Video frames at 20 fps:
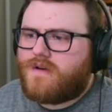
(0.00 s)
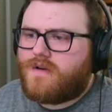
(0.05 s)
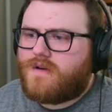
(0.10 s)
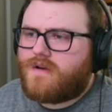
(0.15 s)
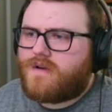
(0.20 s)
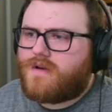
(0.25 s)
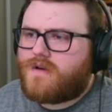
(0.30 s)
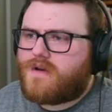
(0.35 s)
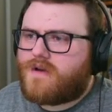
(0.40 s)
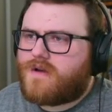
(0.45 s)

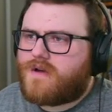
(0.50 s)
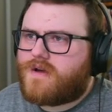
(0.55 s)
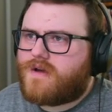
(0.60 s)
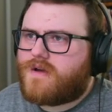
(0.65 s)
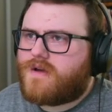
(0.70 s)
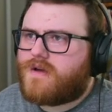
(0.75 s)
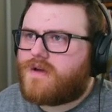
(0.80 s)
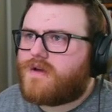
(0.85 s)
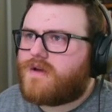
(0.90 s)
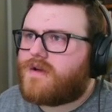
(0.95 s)

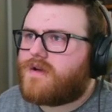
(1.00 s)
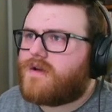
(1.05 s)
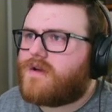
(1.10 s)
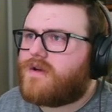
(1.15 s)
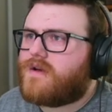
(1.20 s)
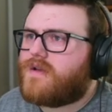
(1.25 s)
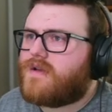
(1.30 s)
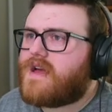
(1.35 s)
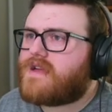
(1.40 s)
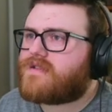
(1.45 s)

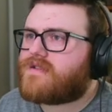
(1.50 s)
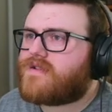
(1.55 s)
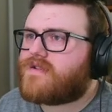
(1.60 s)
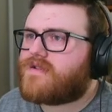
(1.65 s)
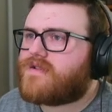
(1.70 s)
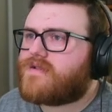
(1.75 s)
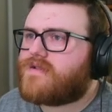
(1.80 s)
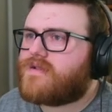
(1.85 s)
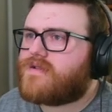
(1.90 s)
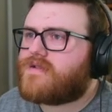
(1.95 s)
Uh,
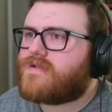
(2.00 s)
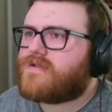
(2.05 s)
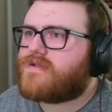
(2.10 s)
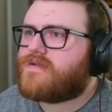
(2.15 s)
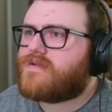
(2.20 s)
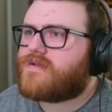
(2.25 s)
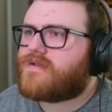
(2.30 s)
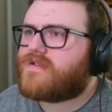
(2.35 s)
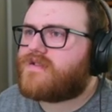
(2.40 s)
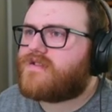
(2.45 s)
yes, this
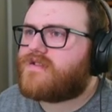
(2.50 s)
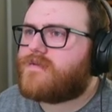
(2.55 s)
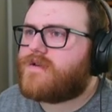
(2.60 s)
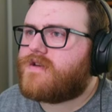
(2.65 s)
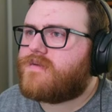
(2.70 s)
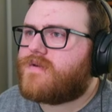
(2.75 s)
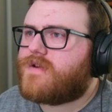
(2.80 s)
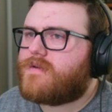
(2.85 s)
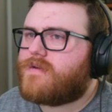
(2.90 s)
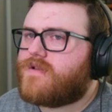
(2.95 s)
looks to be
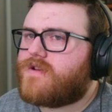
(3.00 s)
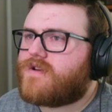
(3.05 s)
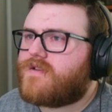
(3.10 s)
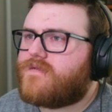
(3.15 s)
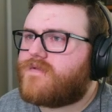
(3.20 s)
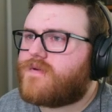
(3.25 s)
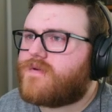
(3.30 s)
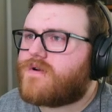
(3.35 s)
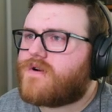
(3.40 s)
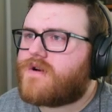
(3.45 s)
what I'm looking
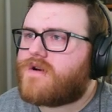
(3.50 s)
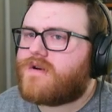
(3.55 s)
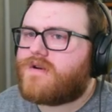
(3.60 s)
for.